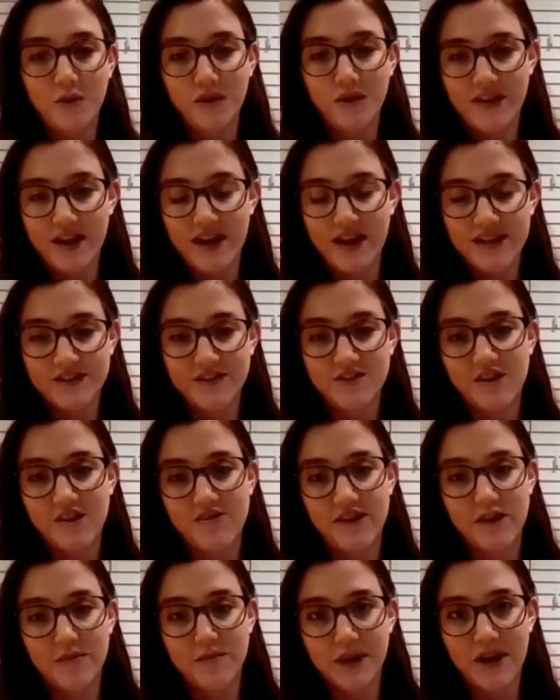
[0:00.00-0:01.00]
one of our
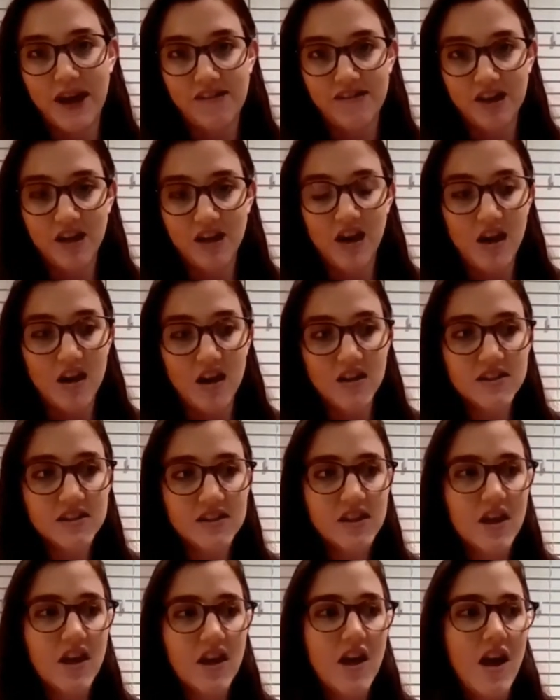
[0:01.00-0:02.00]
historic McLaren
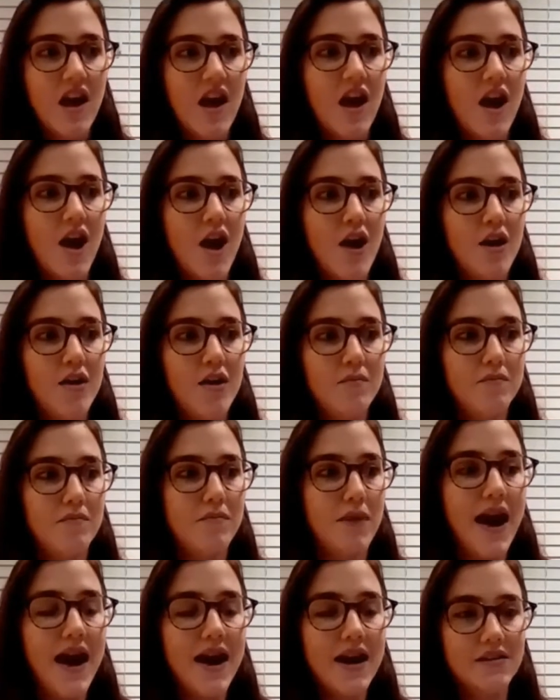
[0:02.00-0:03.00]
cars.
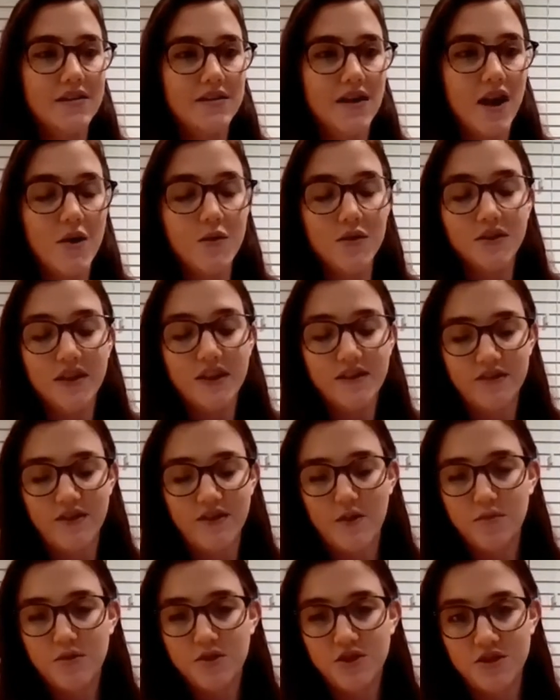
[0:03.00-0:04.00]
And I was given
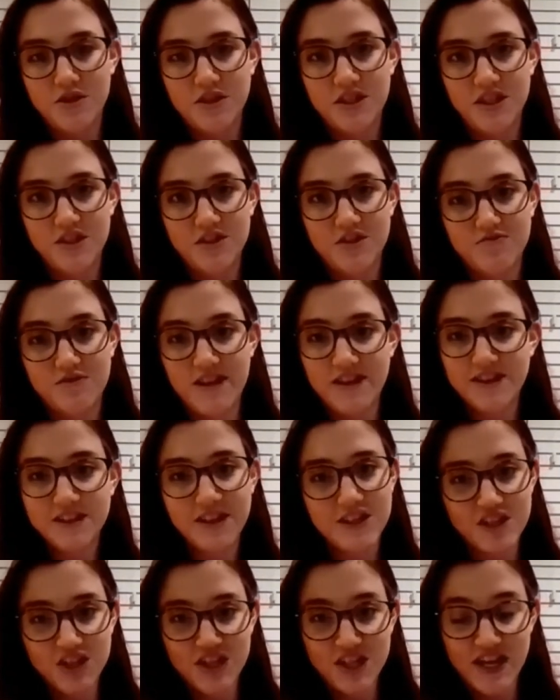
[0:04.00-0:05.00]
the opportunity to race
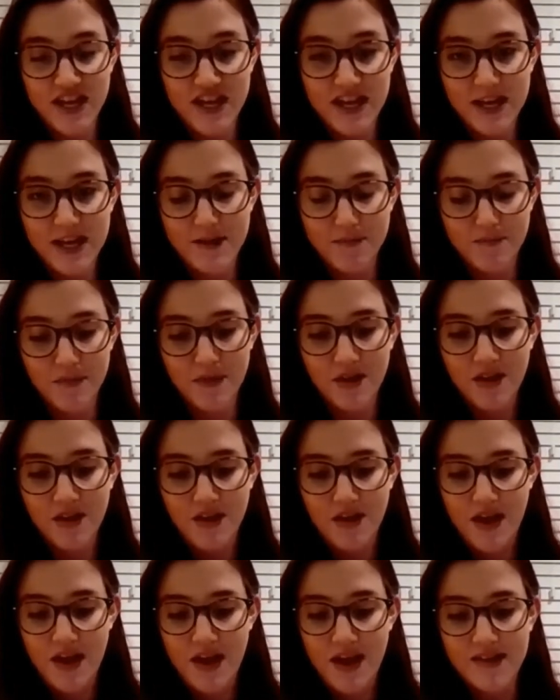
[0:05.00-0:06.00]
engineer him
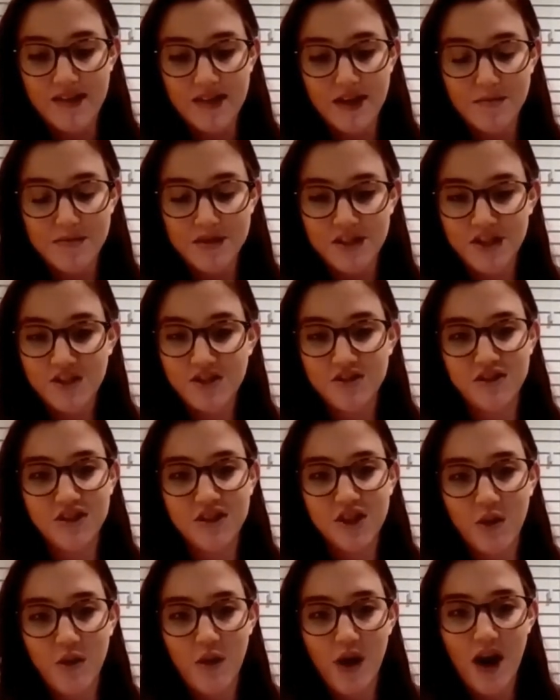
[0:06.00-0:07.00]
in that position.
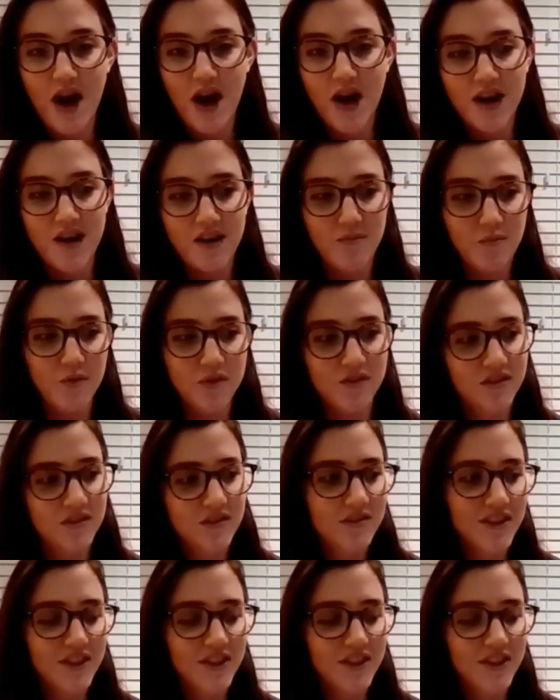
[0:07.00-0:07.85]
So I was,